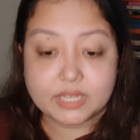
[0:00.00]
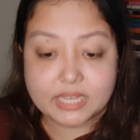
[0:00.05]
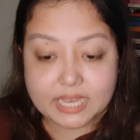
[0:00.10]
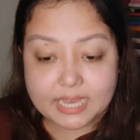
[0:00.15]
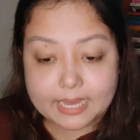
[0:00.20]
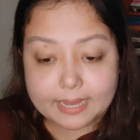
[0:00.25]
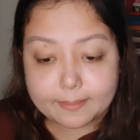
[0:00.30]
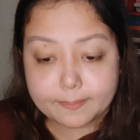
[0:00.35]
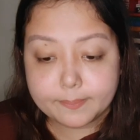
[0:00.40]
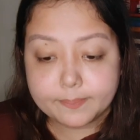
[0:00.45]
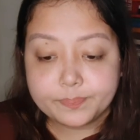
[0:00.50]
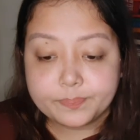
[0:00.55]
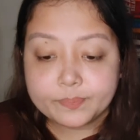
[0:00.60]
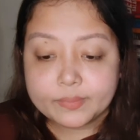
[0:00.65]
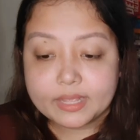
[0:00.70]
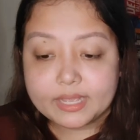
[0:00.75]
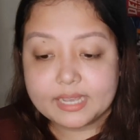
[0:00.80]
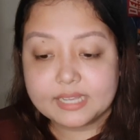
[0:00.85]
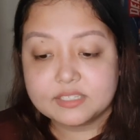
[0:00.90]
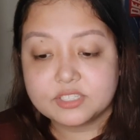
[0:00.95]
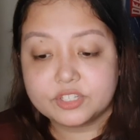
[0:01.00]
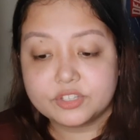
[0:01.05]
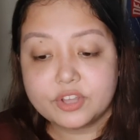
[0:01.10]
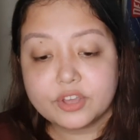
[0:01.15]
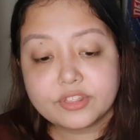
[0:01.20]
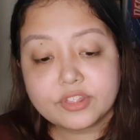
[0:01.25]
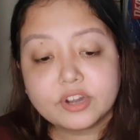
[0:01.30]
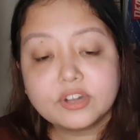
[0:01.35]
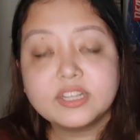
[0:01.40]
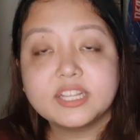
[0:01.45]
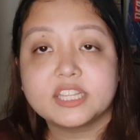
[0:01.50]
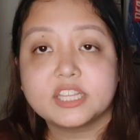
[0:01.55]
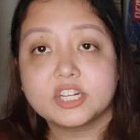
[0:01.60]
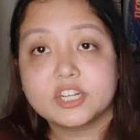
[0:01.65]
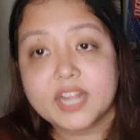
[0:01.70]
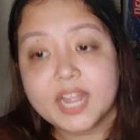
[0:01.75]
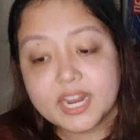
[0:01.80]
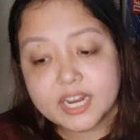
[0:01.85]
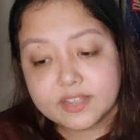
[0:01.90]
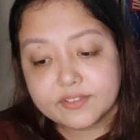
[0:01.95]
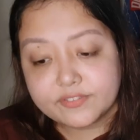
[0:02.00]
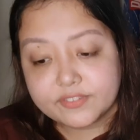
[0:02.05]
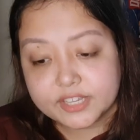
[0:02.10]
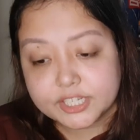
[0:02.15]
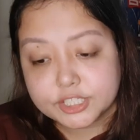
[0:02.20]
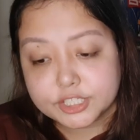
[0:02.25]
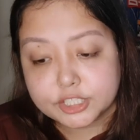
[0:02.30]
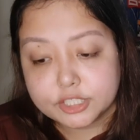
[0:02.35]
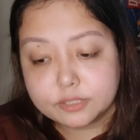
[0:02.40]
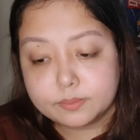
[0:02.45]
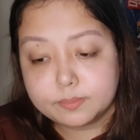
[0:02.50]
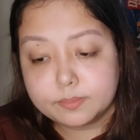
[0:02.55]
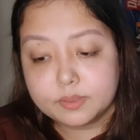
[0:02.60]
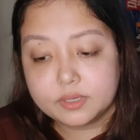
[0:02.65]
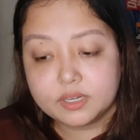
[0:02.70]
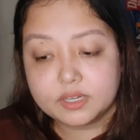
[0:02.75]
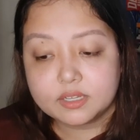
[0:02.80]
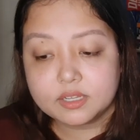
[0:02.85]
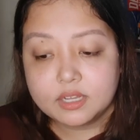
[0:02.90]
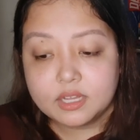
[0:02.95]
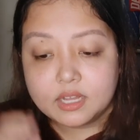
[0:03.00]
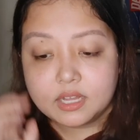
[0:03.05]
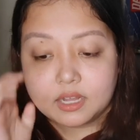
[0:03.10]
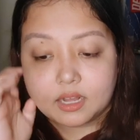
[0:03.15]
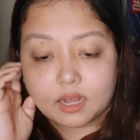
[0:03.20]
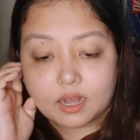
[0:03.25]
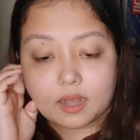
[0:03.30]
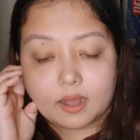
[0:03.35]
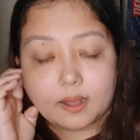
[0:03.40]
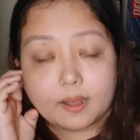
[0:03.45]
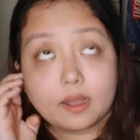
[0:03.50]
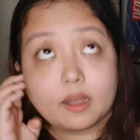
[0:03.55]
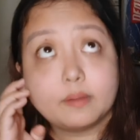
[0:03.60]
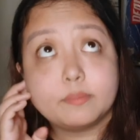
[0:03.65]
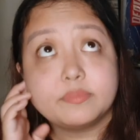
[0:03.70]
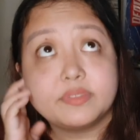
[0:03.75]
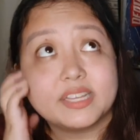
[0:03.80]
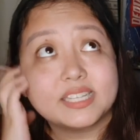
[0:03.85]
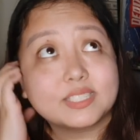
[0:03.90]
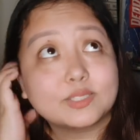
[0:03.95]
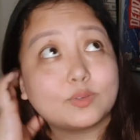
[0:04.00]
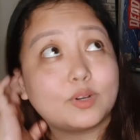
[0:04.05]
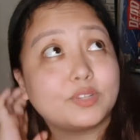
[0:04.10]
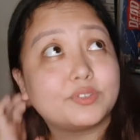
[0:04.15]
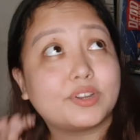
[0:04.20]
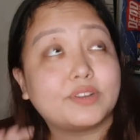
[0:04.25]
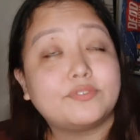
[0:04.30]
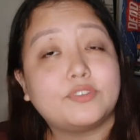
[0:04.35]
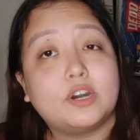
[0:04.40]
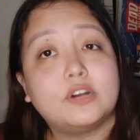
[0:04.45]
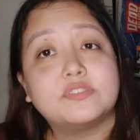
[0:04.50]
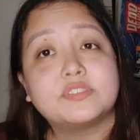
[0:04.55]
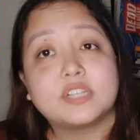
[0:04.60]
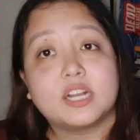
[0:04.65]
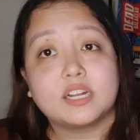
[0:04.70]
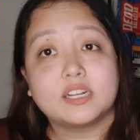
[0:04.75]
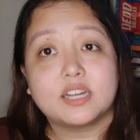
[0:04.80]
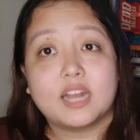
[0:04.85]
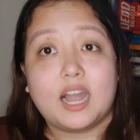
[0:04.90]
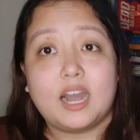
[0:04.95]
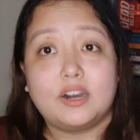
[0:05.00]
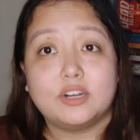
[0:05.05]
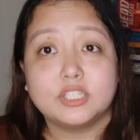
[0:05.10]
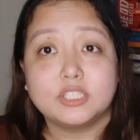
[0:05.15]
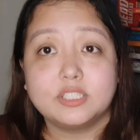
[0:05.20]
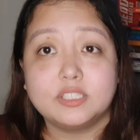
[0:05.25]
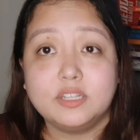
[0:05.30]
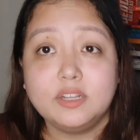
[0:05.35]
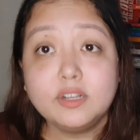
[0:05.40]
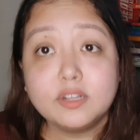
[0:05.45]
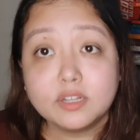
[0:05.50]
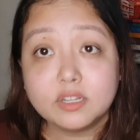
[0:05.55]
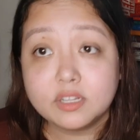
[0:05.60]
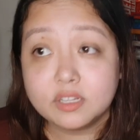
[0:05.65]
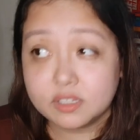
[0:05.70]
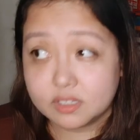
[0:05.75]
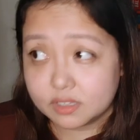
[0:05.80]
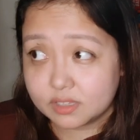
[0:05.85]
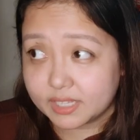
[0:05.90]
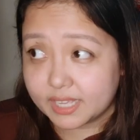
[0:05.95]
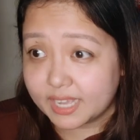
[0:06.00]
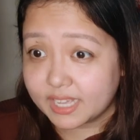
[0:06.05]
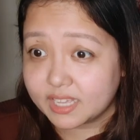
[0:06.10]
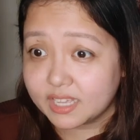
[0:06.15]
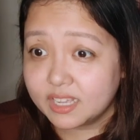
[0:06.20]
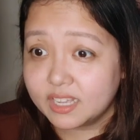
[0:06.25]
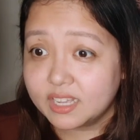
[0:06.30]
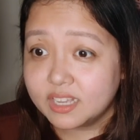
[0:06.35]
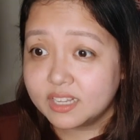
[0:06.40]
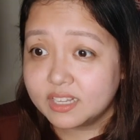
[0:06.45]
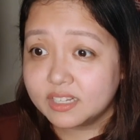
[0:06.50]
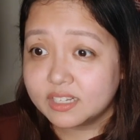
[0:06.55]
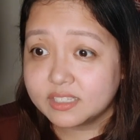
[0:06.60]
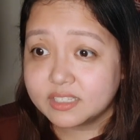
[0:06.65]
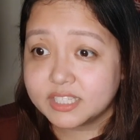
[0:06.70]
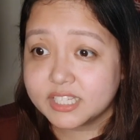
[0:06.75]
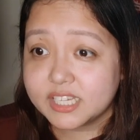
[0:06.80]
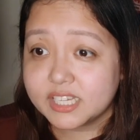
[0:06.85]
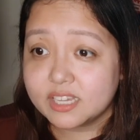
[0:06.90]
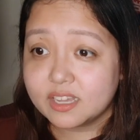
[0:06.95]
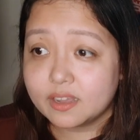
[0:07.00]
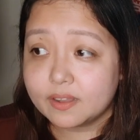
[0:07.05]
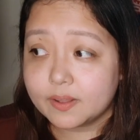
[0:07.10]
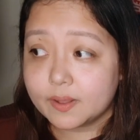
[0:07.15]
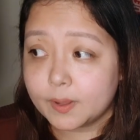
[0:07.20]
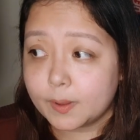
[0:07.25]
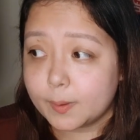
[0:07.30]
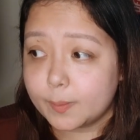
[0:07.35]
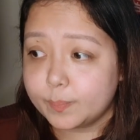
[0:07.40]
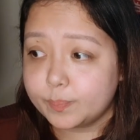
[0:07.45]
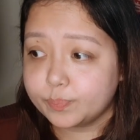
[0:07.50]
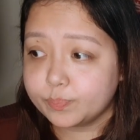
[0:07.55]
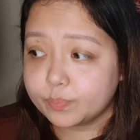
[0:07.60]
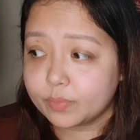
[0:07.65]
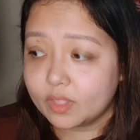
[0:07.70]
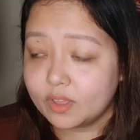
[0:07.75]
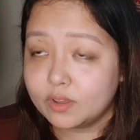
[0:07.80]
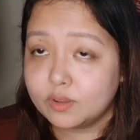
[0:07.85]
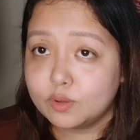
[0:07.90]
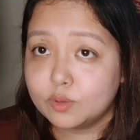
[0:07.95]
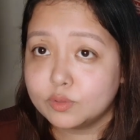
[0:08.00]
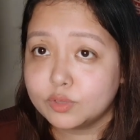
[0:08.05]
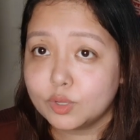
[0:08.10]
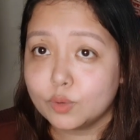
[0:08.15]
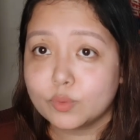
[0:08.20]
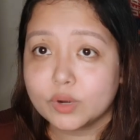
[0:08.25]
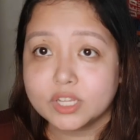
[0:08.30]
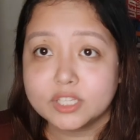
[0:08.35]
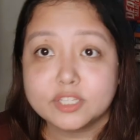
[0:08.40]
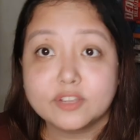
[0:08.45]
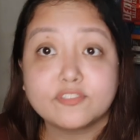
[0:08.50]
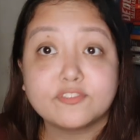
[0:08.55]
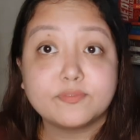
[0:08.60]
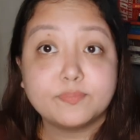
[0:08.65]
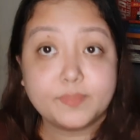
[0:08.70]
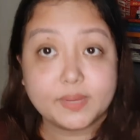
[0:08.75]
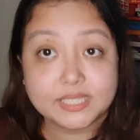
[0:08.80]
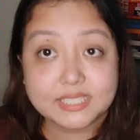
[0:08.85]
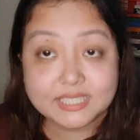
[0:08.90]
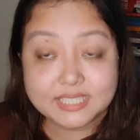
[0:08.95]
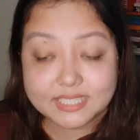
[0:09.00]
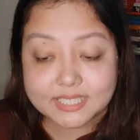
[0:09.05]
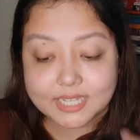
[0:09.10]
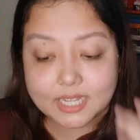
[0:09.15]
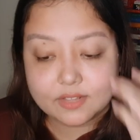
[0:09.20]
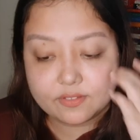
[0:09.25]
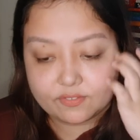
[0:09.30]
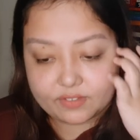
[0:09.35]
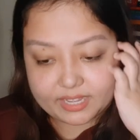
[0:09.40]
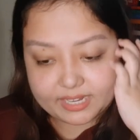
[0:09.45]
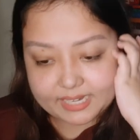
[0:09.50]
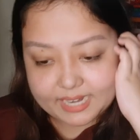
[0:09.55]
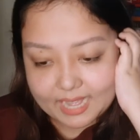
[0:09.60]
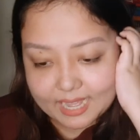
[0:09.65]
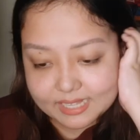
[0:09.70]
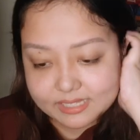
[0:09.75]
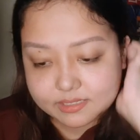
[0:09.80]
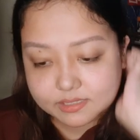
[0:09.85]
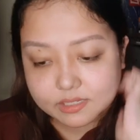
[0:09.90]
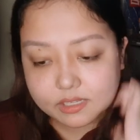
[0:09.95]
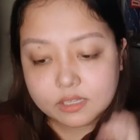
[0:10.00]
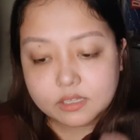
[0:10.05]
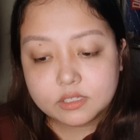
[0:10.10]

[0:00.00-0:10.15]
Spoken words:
Kim. It's another literary fiction book. This one revolves around like the world of business and finance.